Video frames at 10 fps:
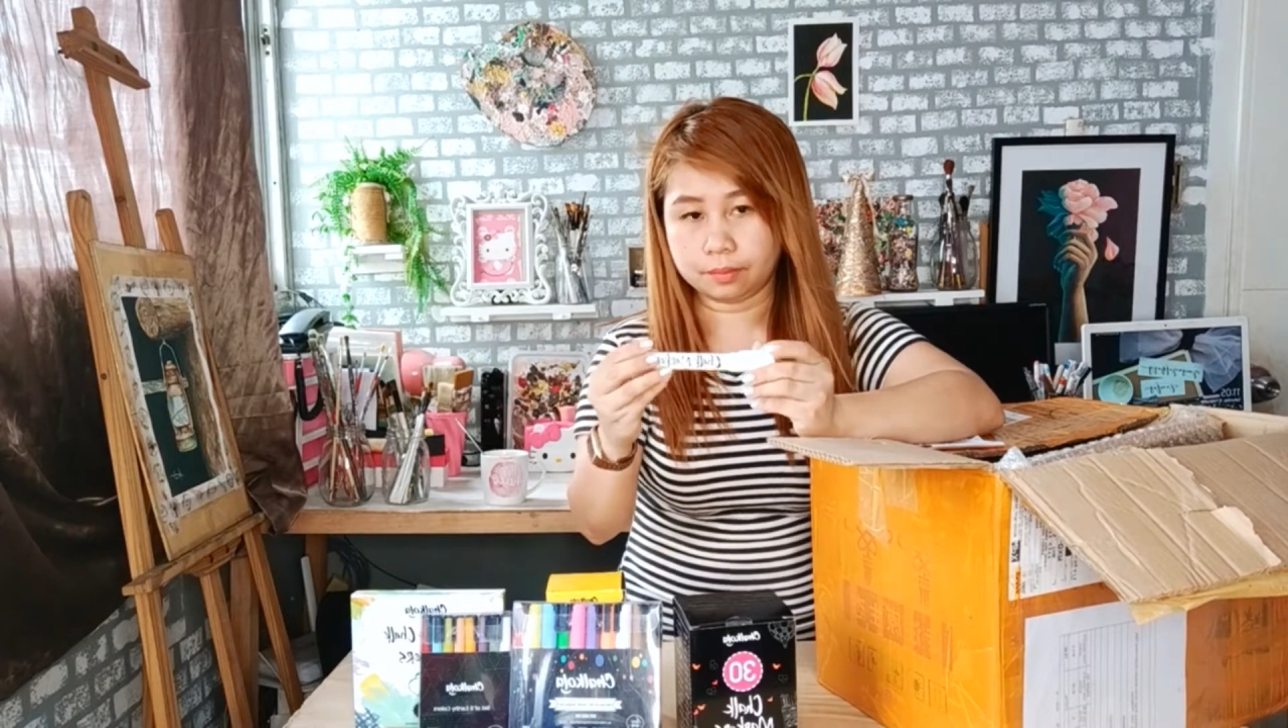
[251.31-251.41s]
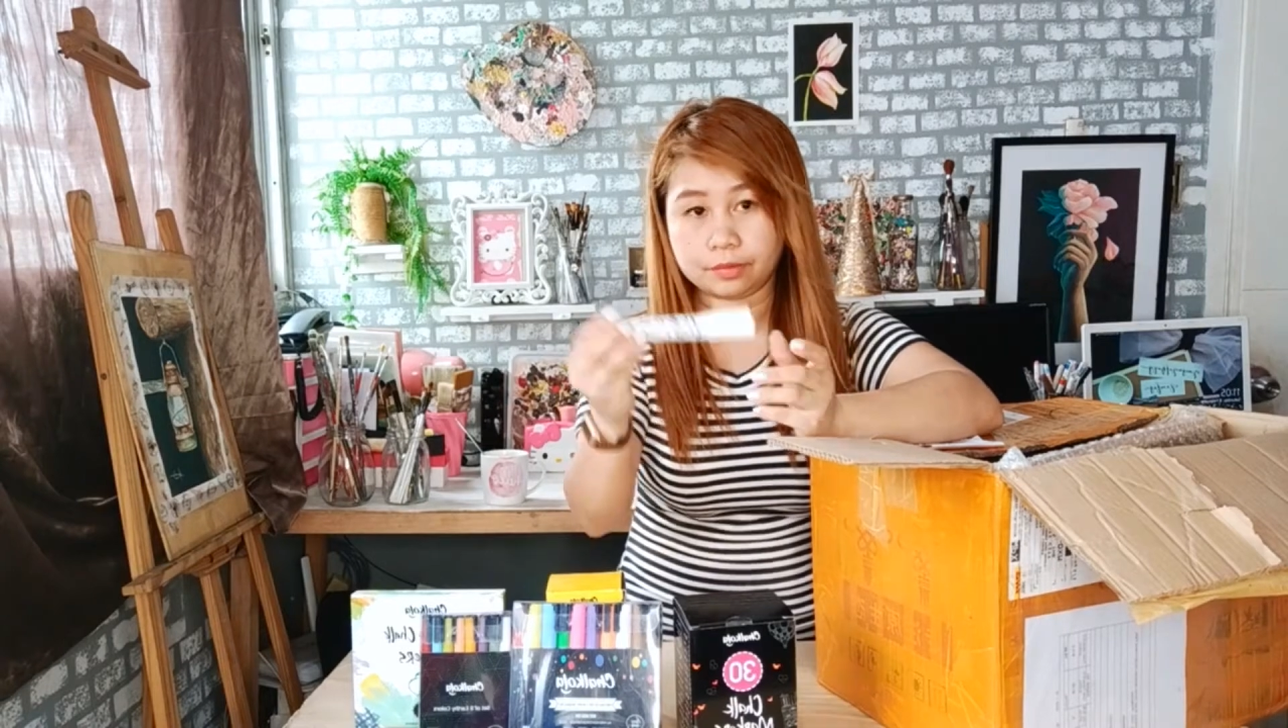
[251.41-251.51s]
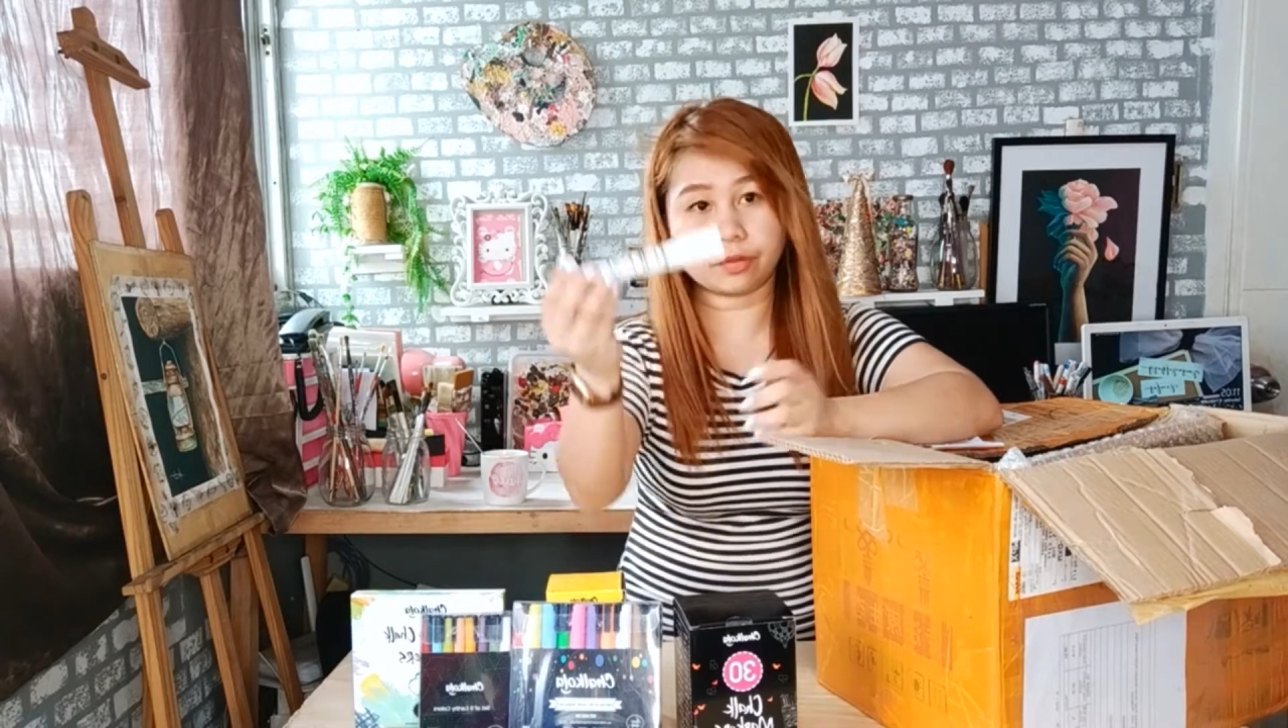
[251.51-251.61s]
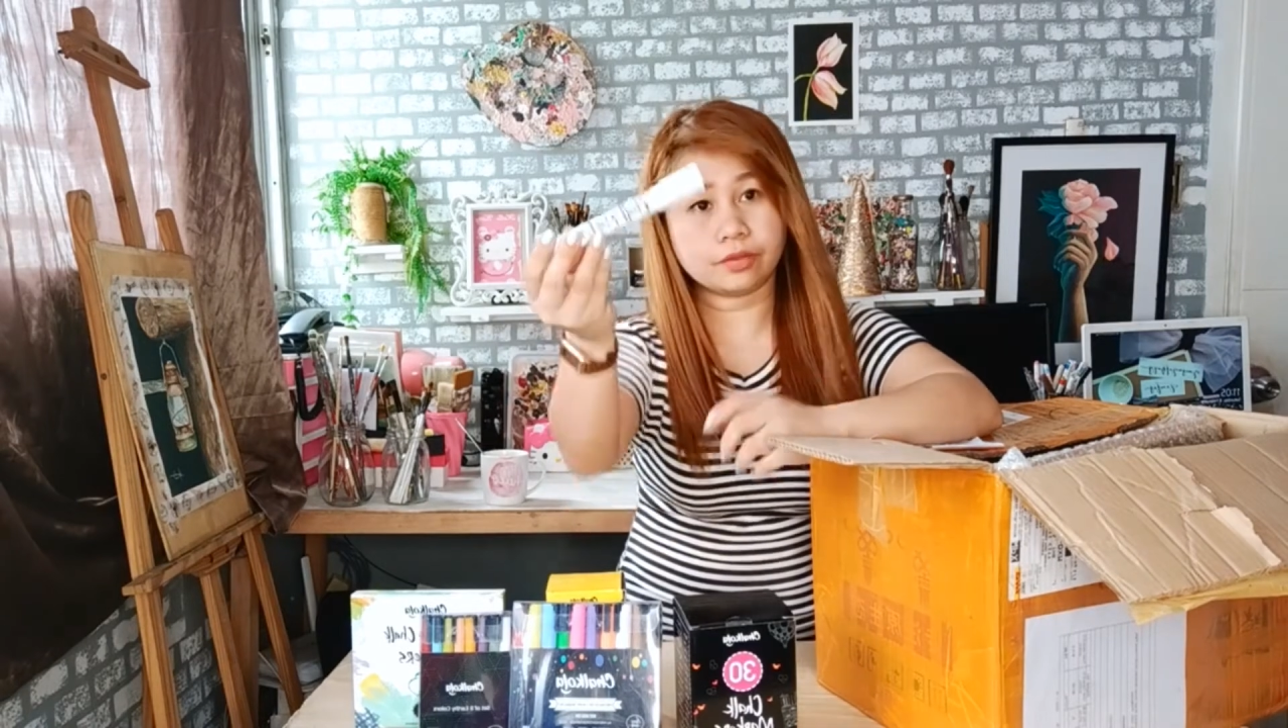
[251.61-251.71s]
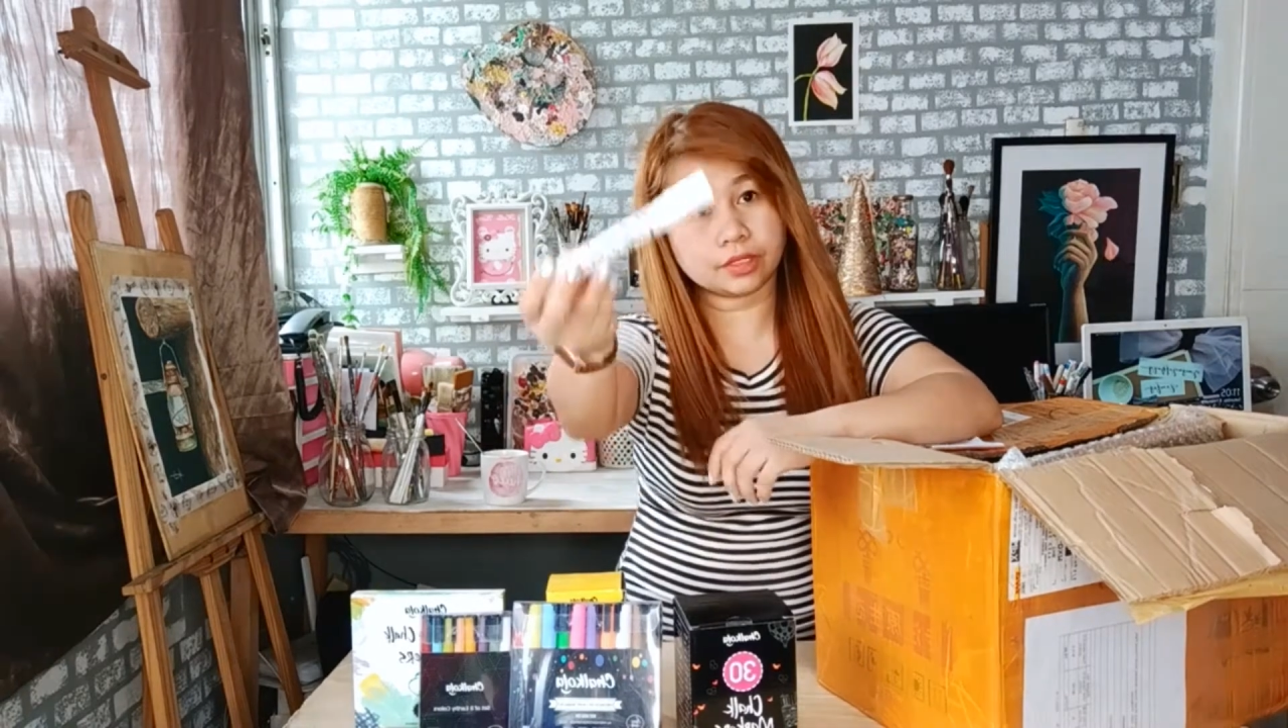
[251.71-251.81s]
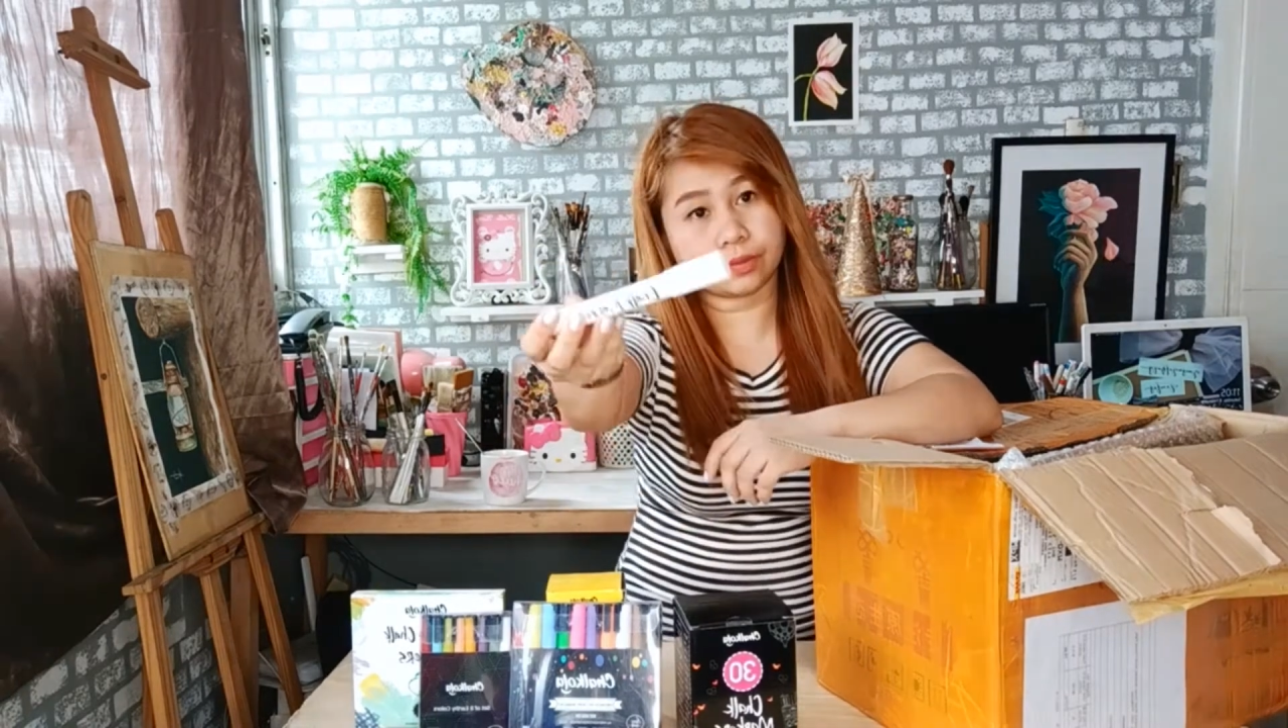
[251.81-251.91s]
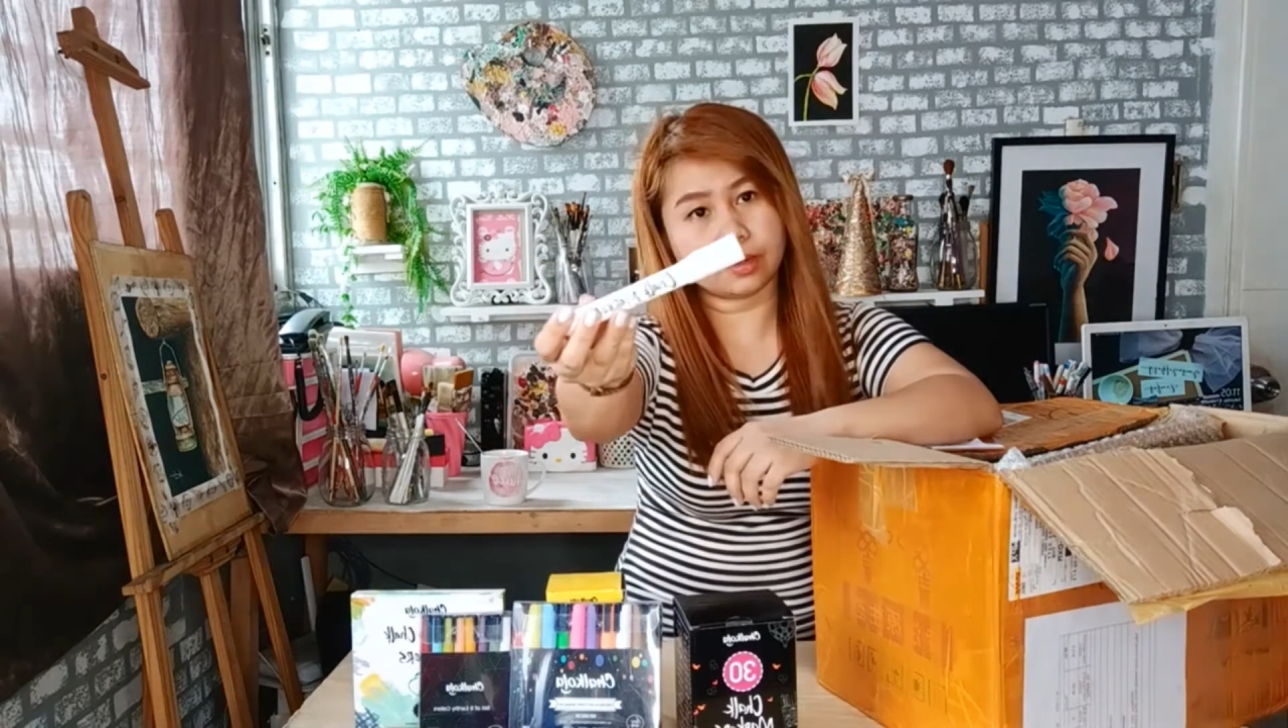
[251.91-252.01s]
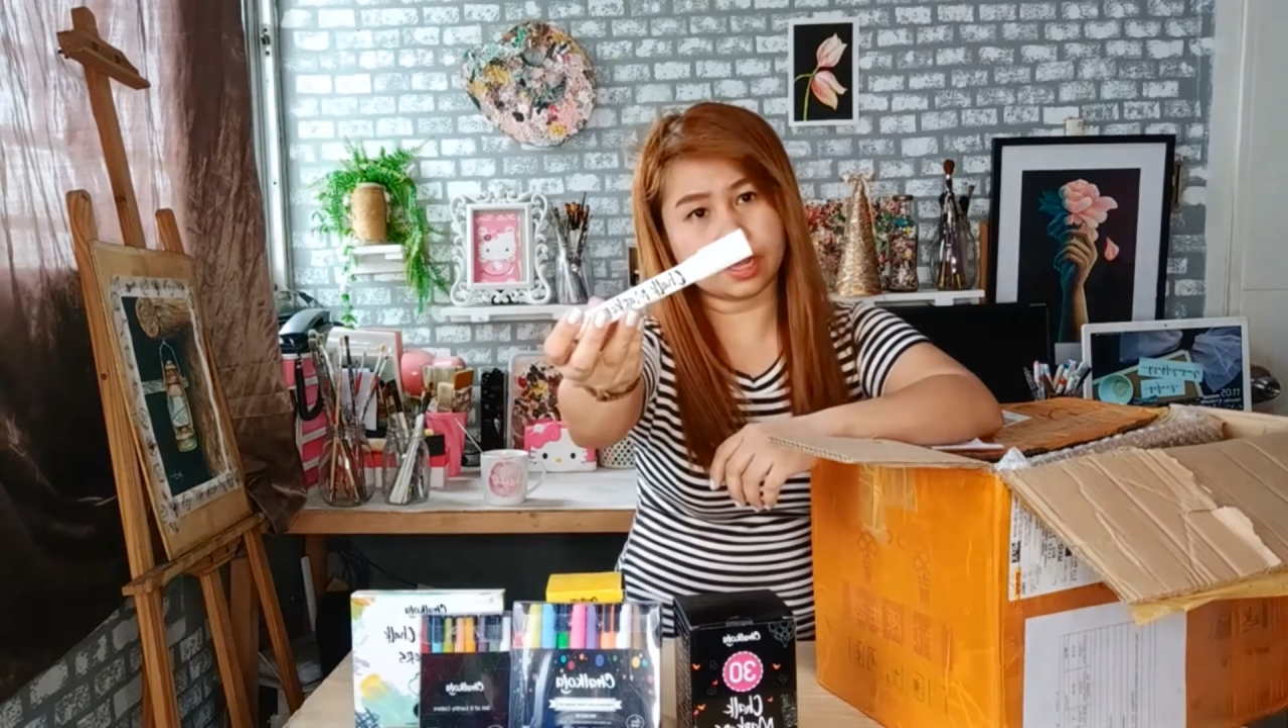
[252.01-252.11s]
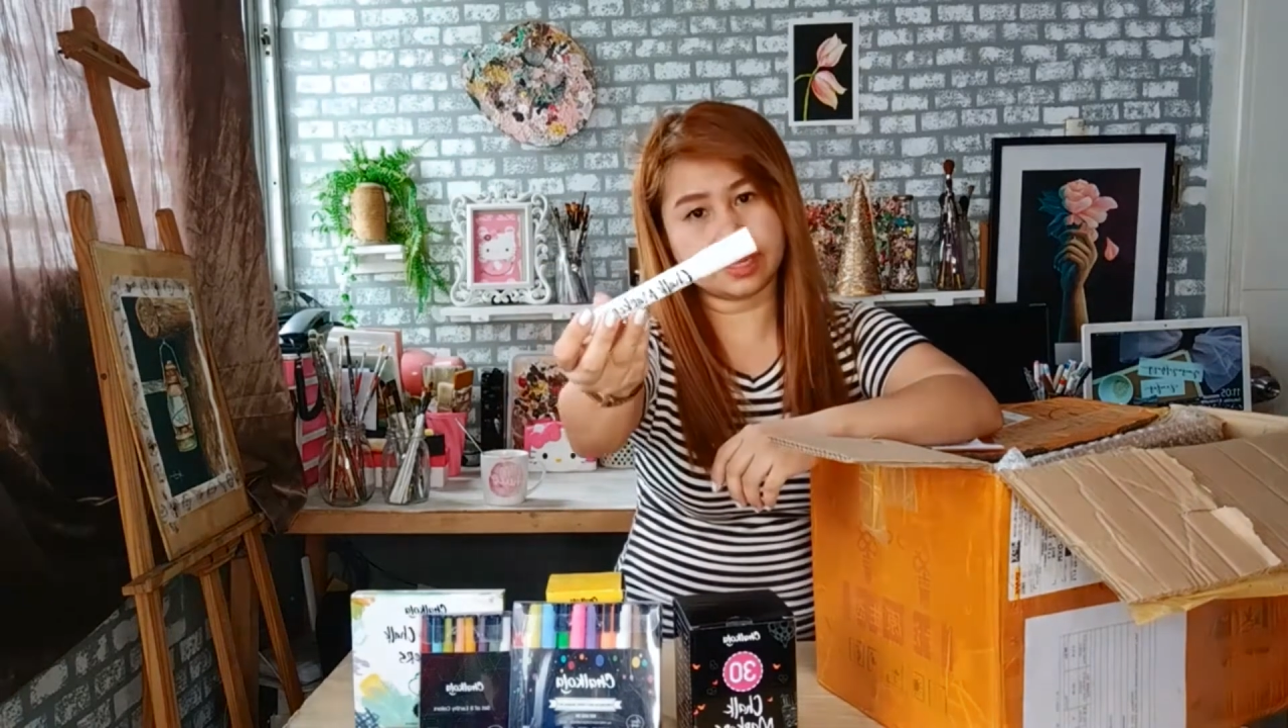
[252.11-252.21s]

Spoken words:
but for this one